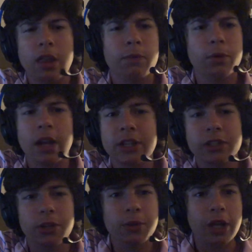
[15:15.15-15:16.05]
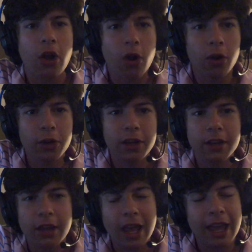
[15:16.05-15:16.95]
we're excluding
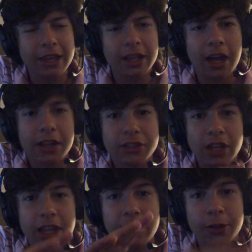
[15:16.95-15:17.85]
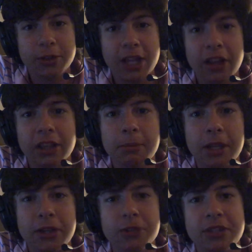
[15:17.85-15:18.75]
Harden and Giannis, you're telling me
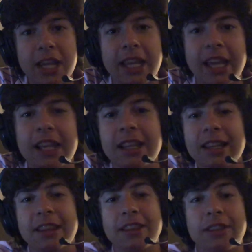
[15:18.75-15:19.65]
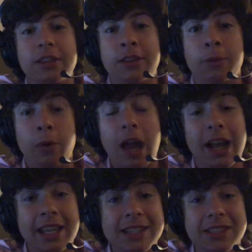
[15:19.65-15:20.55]
you're taking the
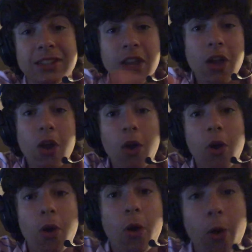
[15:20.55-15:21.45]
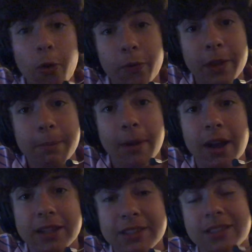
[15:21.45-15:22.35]
Rockets over the
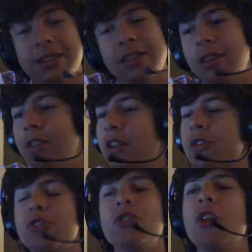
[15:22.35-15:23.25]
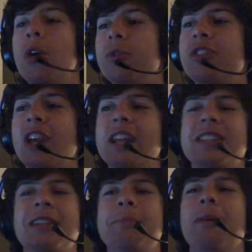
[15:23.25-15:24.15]
Bucks. There's no chance.
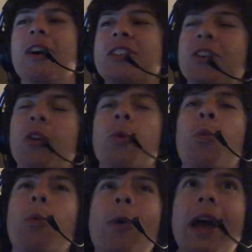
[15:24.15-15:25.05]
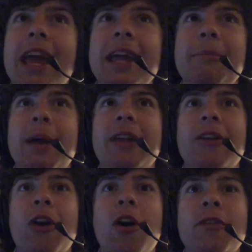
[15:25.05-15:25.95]
The Bucks are way better
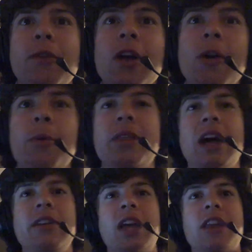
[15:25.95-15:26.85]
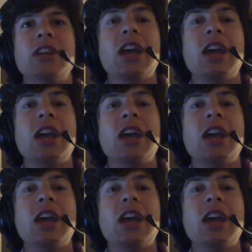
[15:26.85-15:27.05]
off without Giannis.